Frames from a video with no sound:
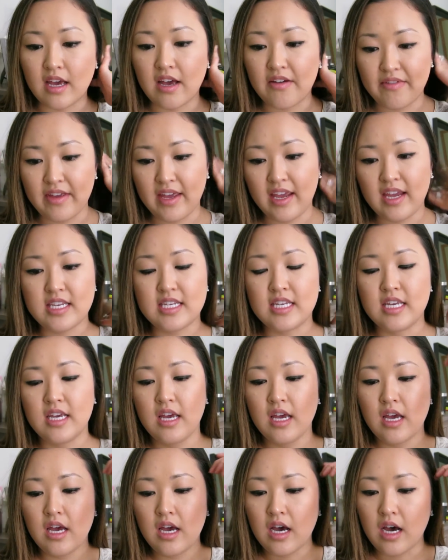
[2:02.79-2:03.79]
of it.
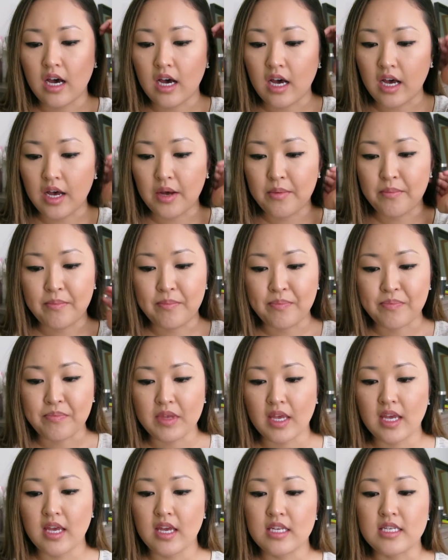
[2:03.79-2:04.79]

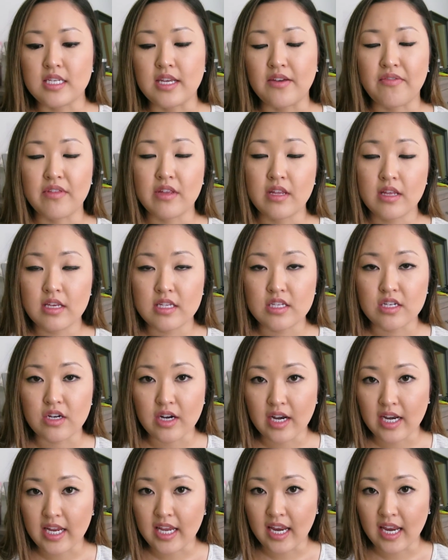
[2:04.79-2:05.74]
Definitely started